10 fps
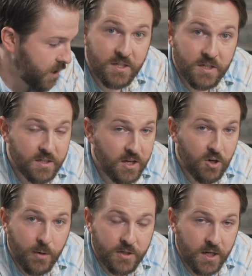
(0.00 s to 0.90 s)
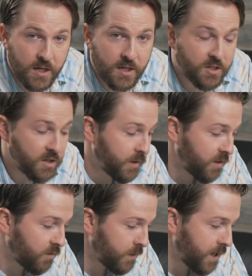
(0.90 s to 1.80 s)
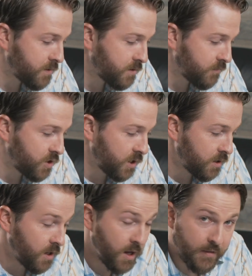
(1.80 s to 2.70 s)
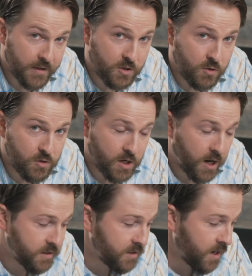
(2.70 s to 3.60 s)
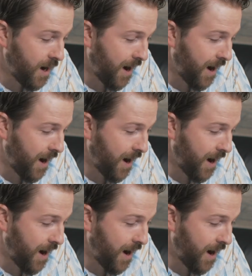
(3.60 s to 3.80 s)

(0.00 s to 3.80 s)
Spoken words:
Basic standard Martini is going to be 3 ounces of gin, that's 2 shots,